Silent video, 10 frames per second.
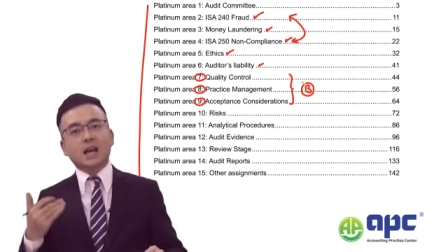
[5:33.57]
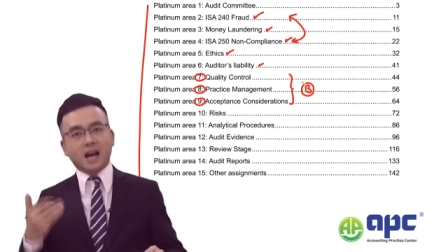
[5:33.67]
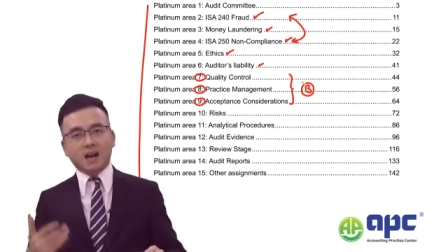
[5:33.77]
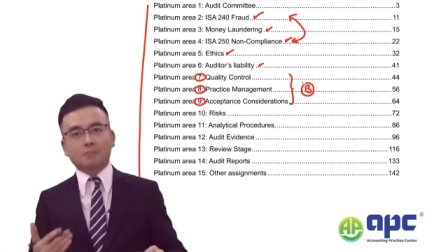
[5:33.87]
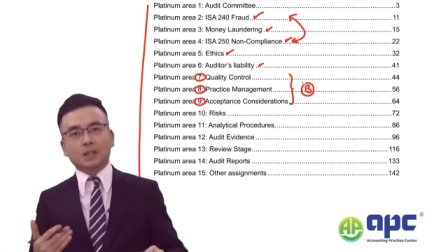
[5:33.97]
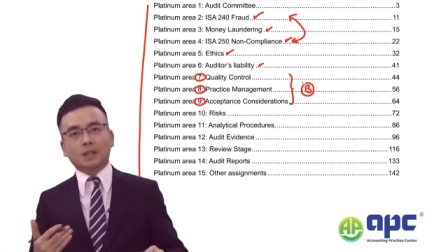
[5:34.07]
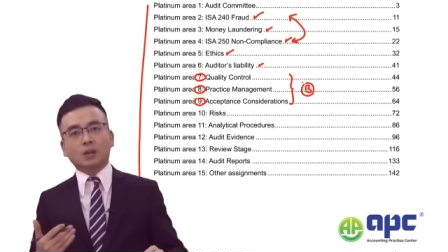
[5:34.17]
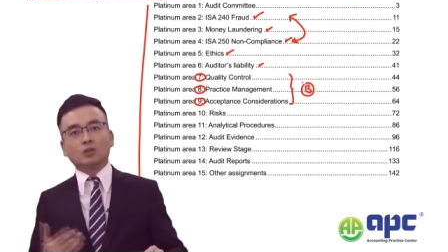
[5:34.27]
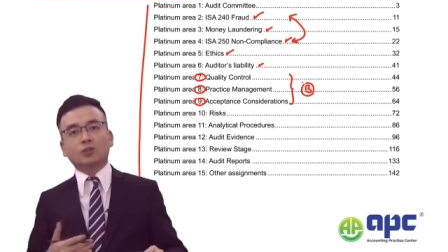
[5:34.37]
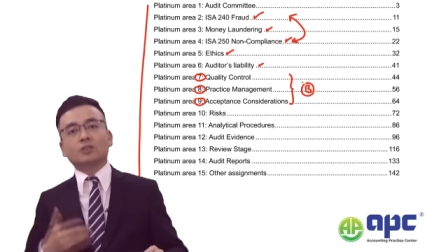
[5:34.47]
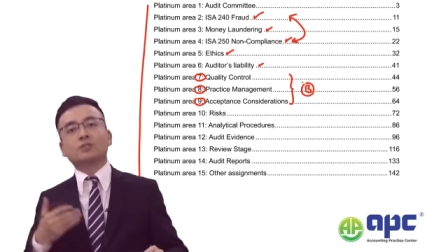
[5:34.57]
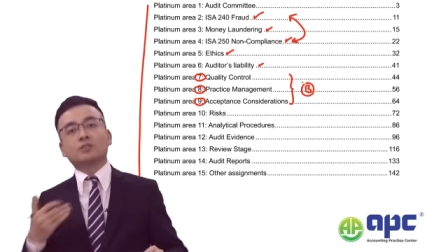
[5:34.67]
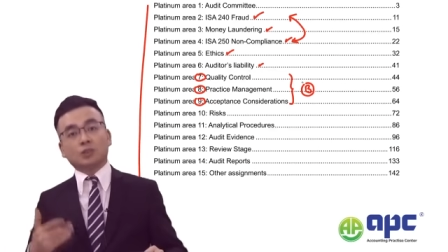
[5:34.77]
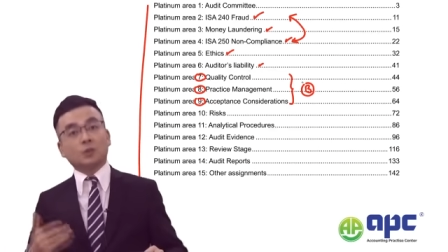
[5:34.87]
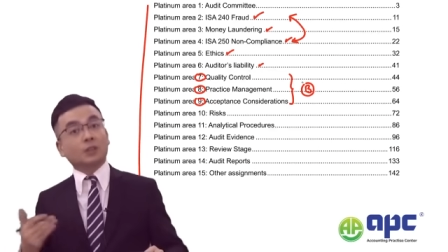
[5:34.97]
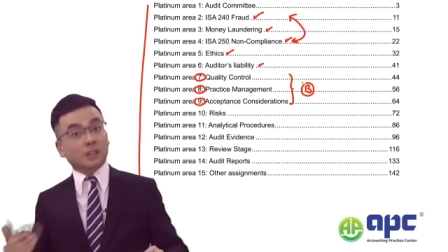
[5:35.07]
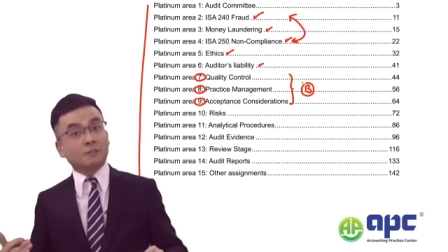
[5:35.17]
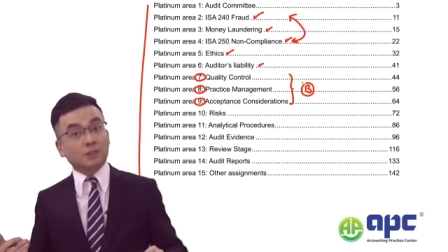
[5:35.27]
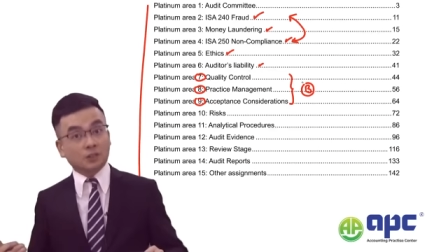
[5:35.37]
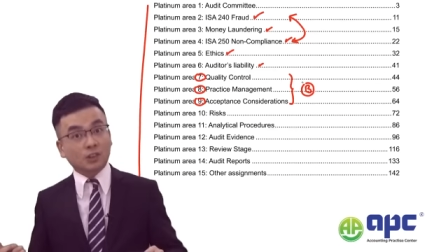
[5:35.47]
application to the
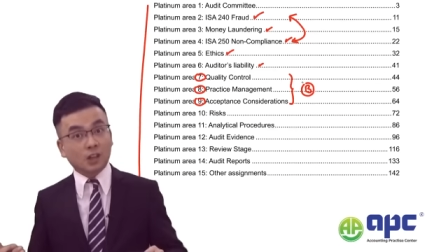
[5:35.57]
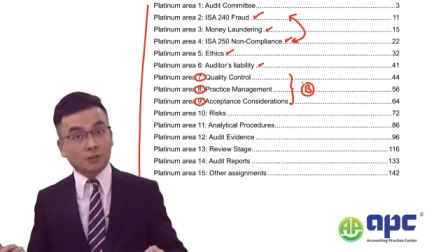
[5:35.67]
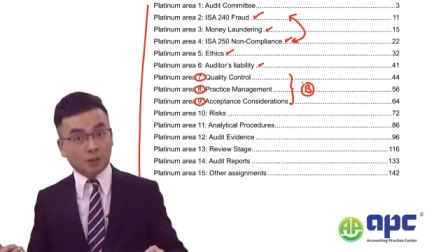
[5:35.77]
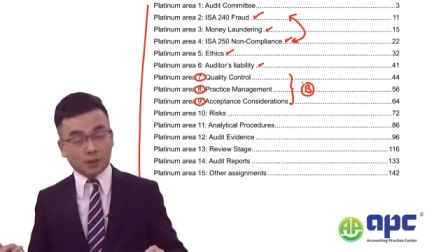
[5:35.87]
given scenario,